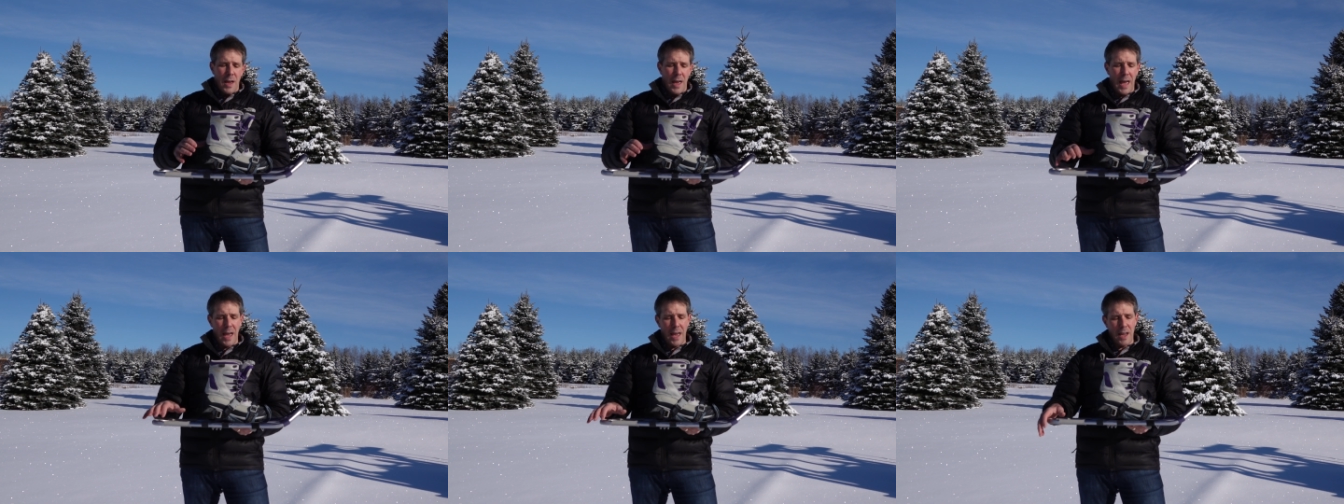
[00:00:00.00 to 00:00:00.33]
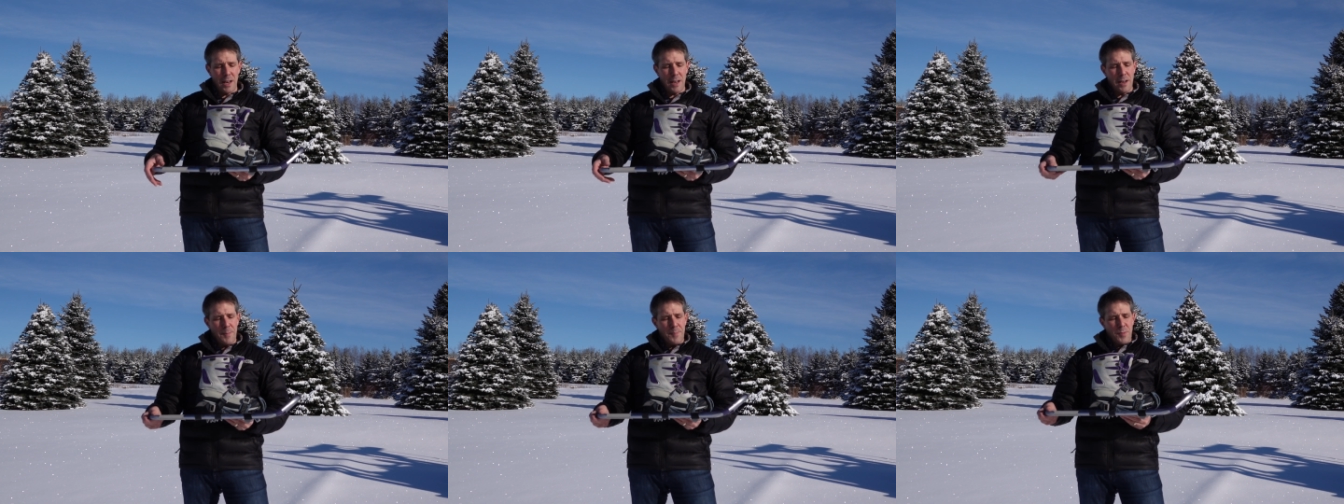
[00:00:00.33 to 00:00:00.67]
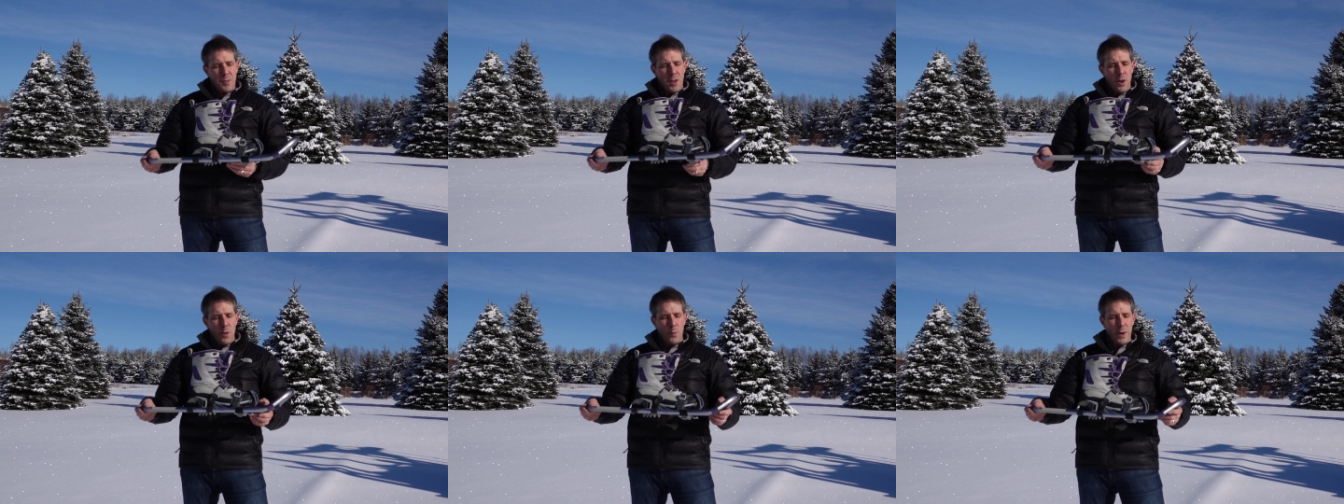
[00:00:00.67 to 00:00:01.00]
And
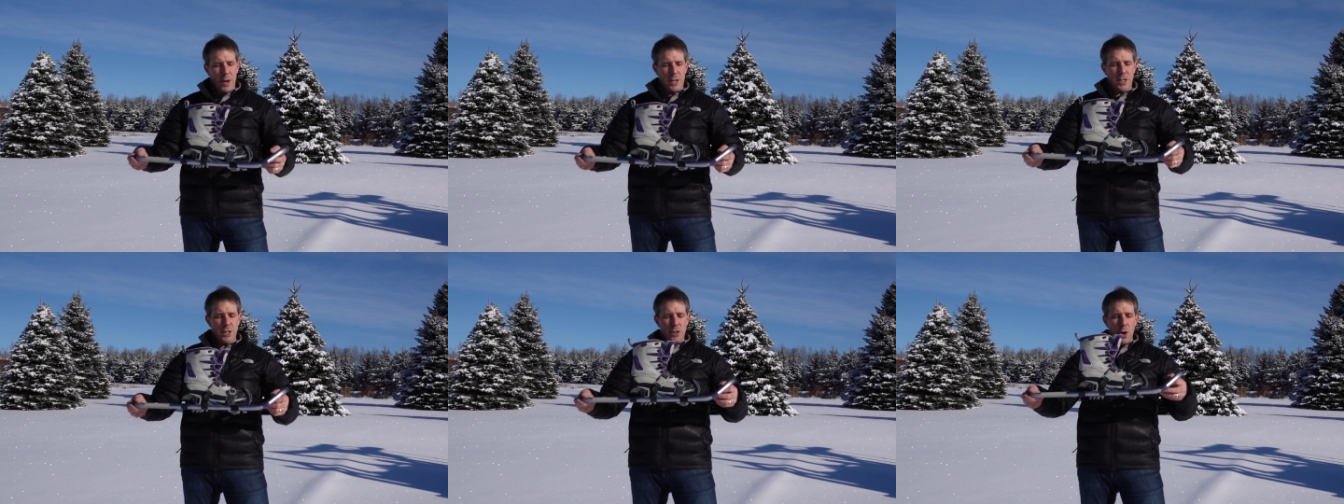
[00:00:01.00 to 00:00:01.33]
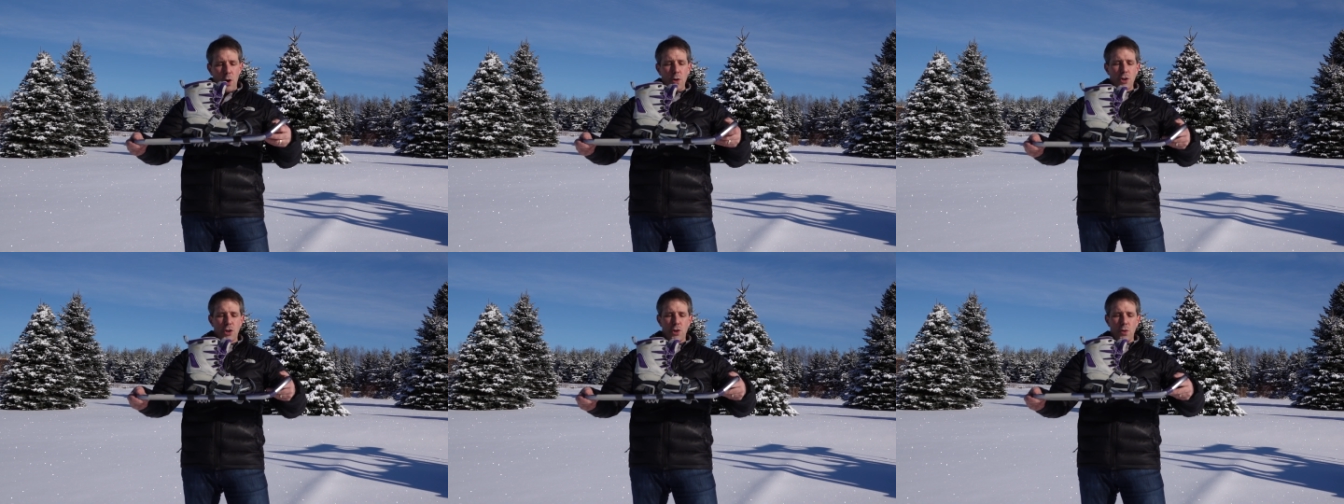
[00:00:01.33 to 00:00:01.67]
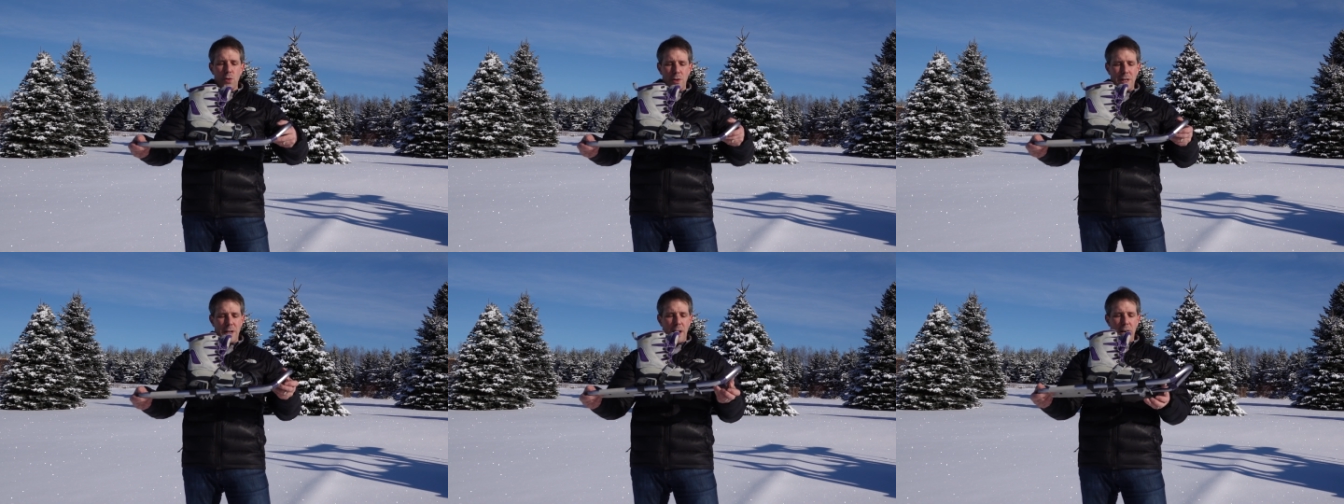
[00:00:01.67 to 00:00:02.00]
what a
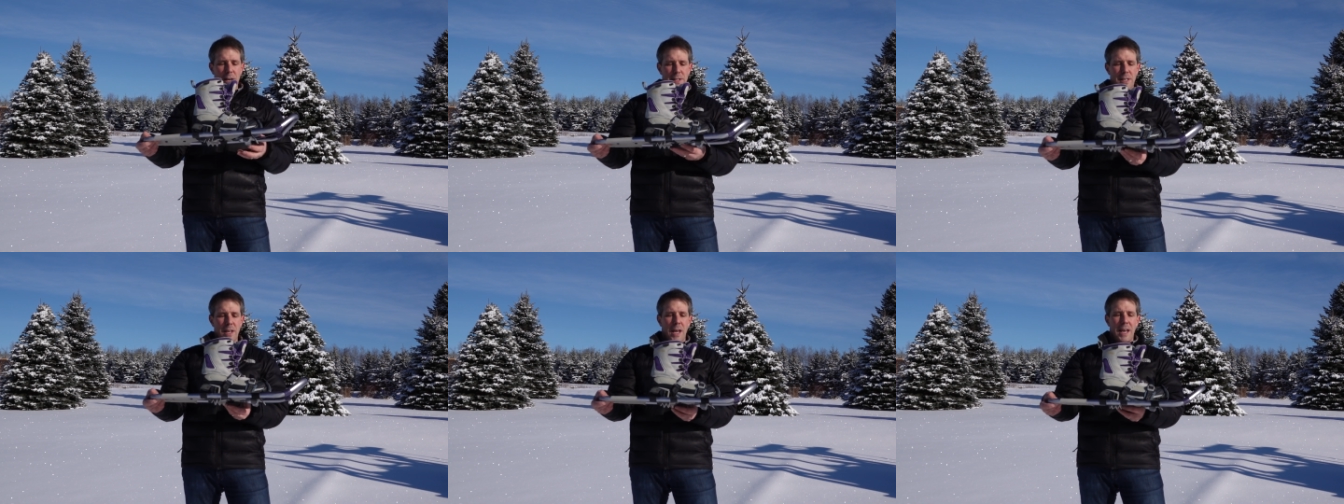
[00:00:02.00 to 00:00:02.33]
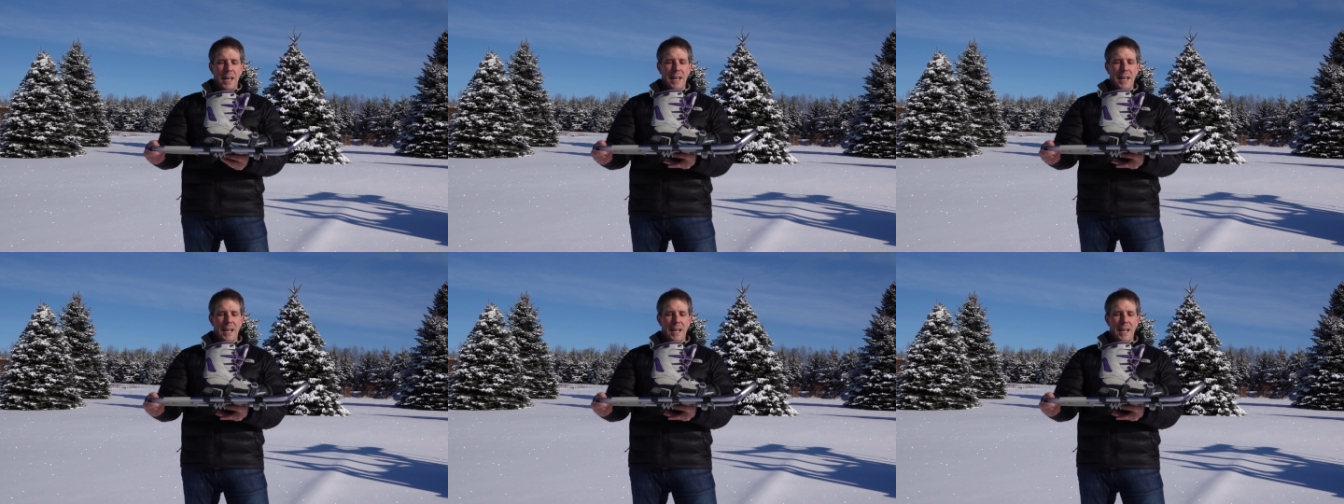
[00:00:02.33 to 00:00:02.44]
snowshoe does,